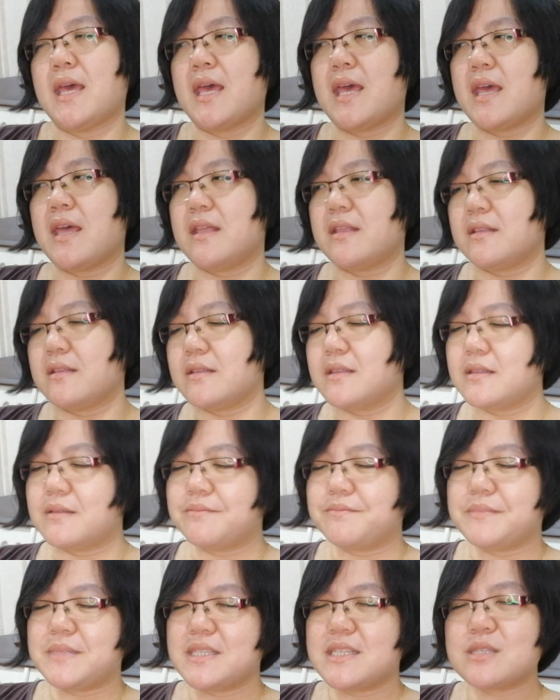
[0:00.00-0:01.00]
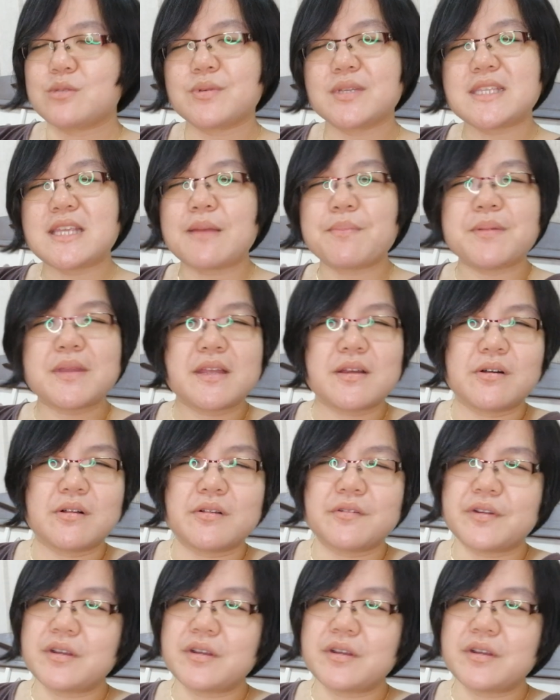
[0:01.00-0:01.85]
And this is what's happening all